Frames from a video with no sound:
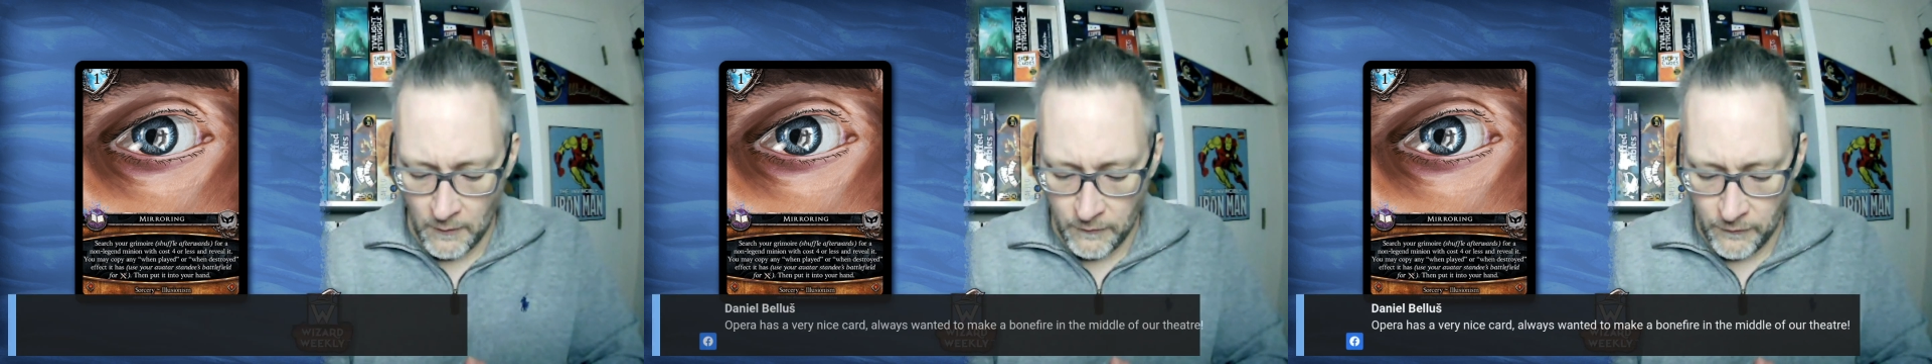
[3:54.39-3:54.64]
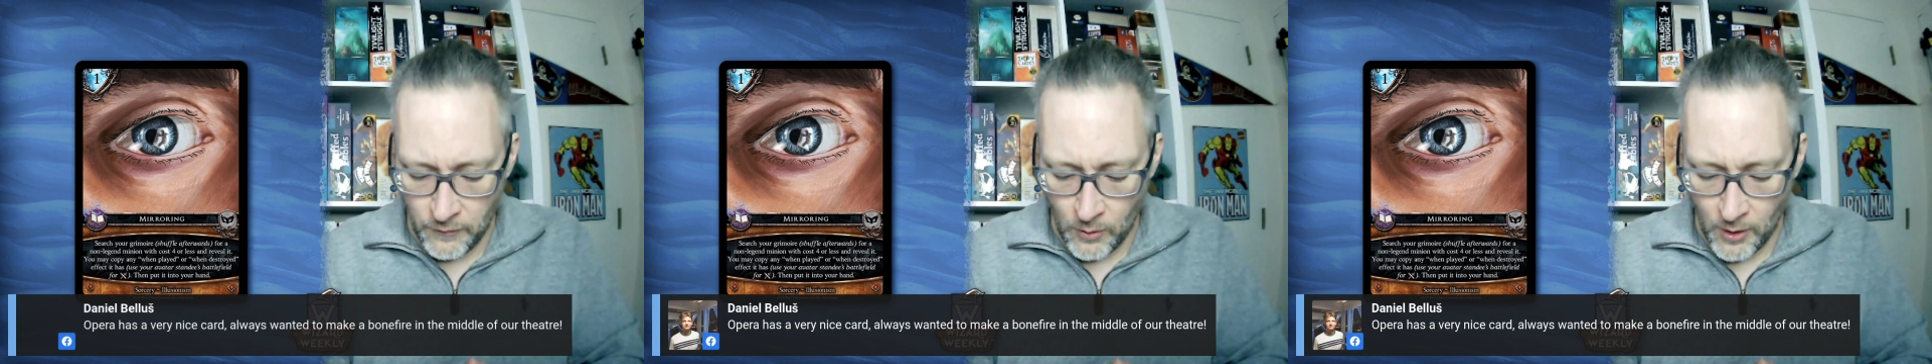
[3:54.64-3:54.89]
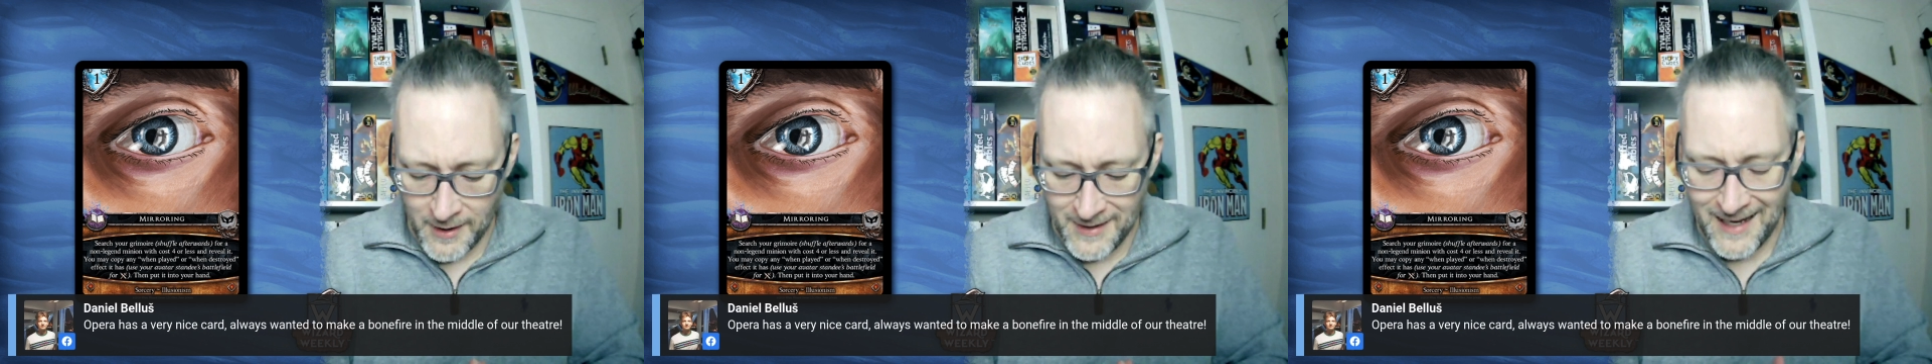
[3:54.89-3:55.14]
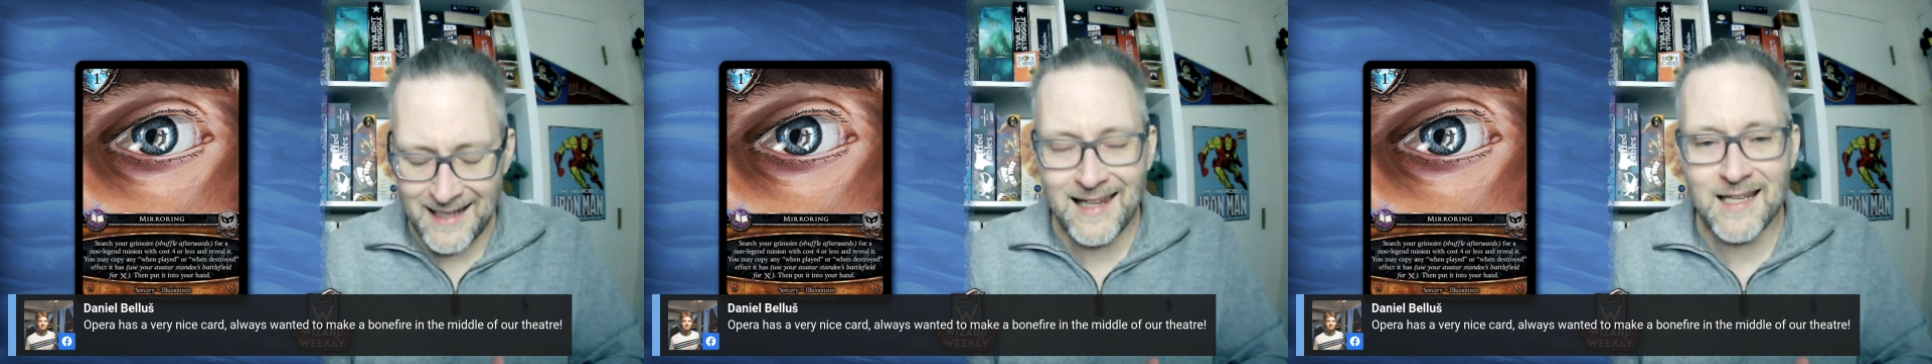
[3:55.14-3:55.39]
for a
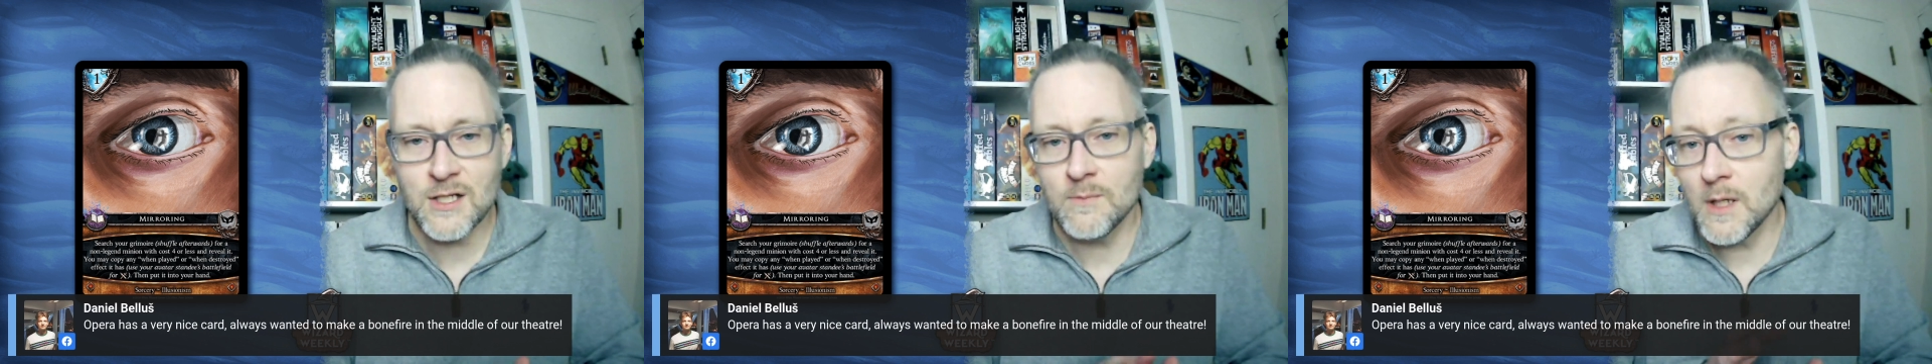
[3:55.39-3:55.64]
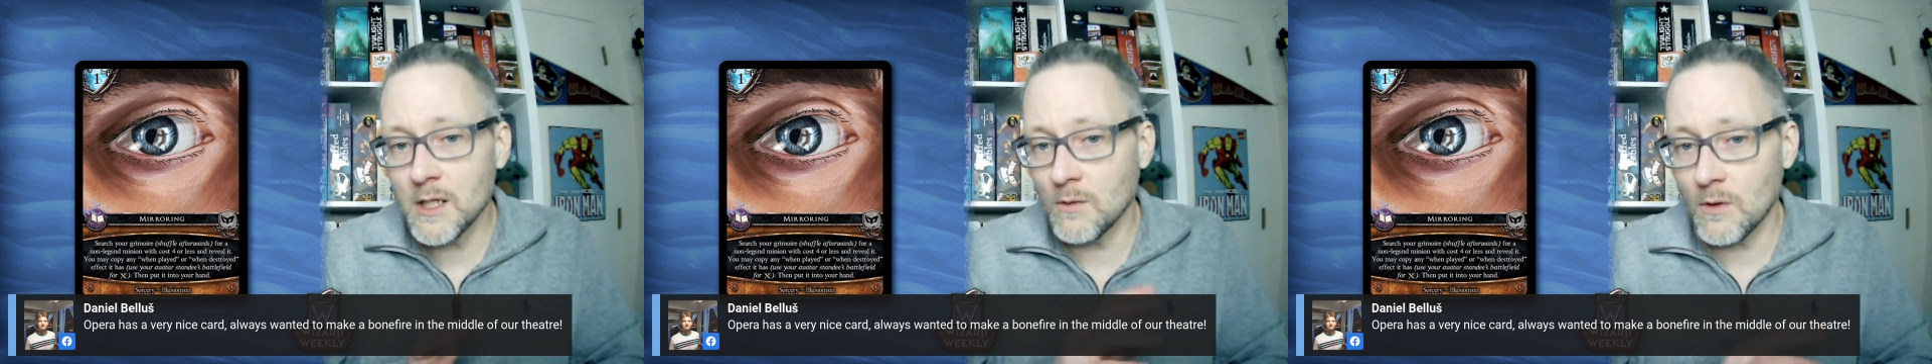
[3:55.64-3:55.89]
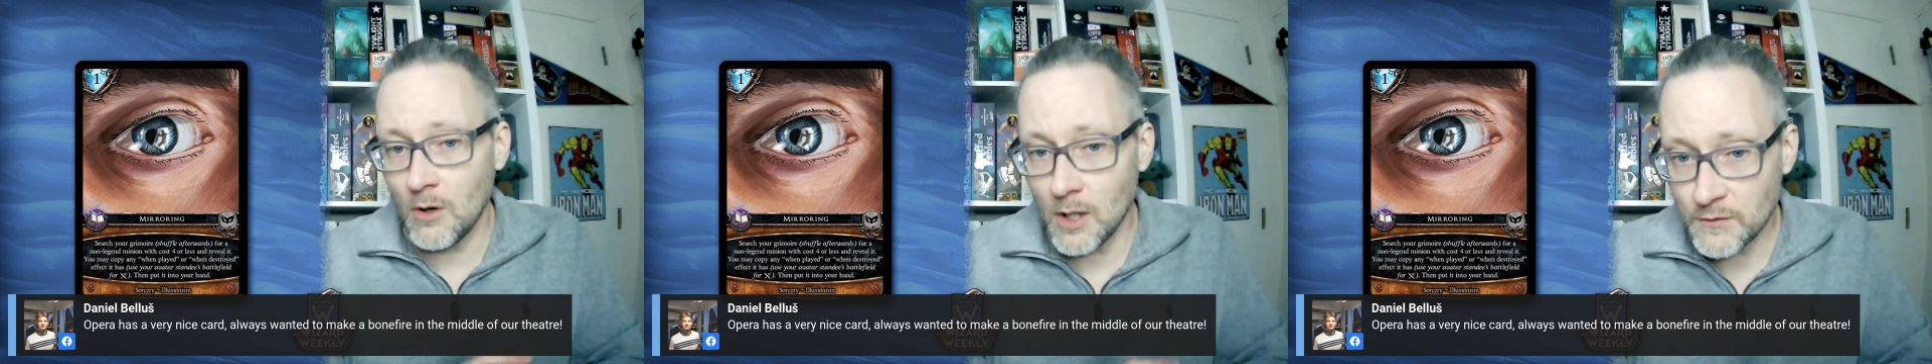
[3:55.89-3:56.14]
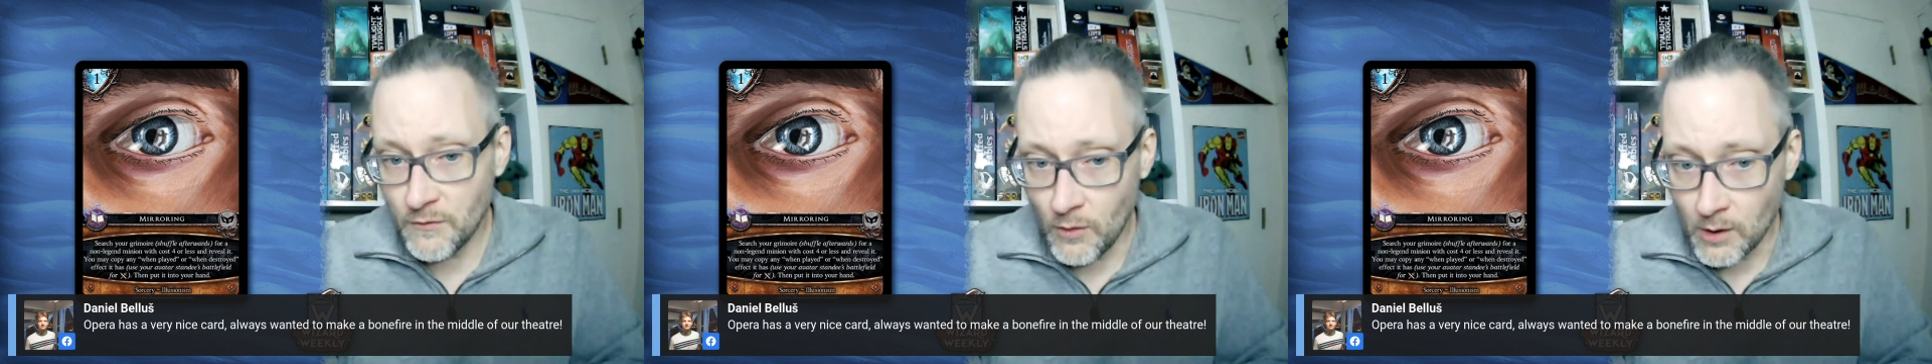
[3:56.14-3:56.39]
non-legend minion that
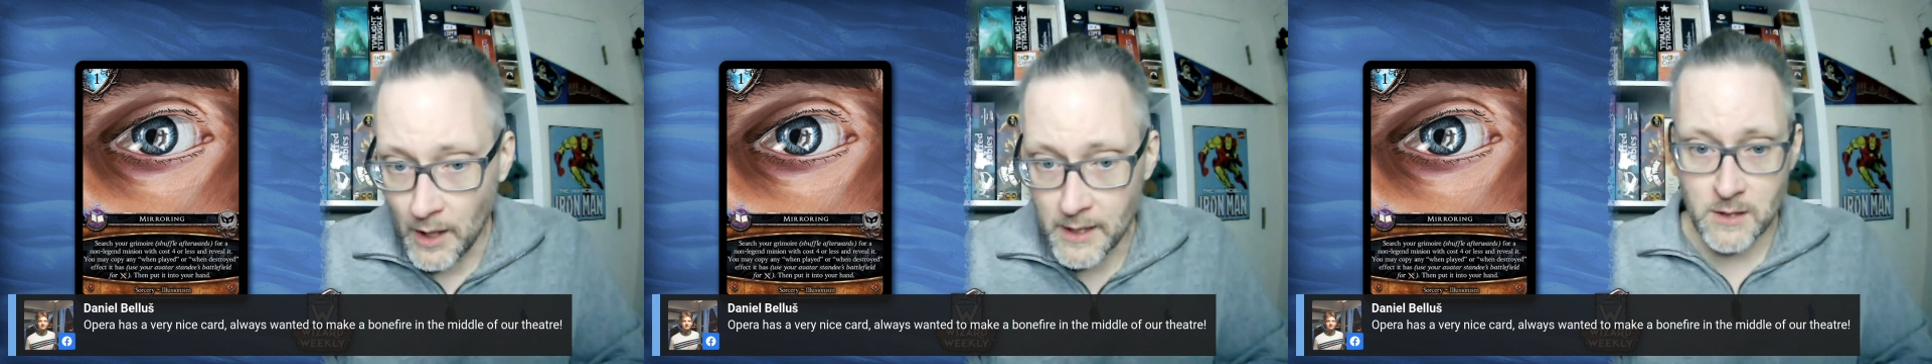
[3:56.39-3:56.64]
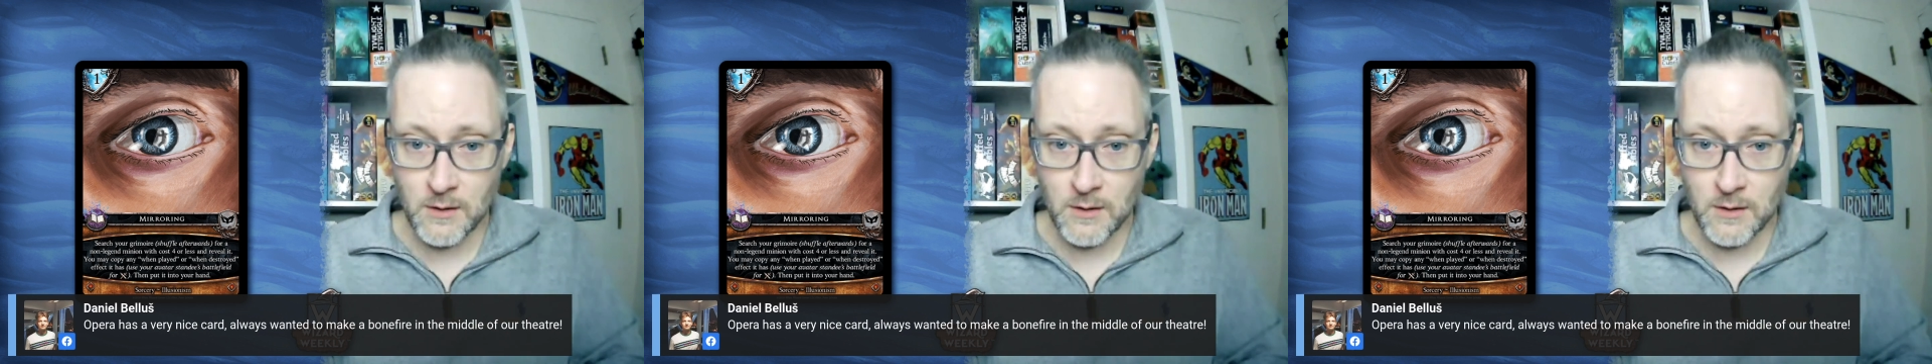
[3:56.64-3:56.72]
costs 4 or less.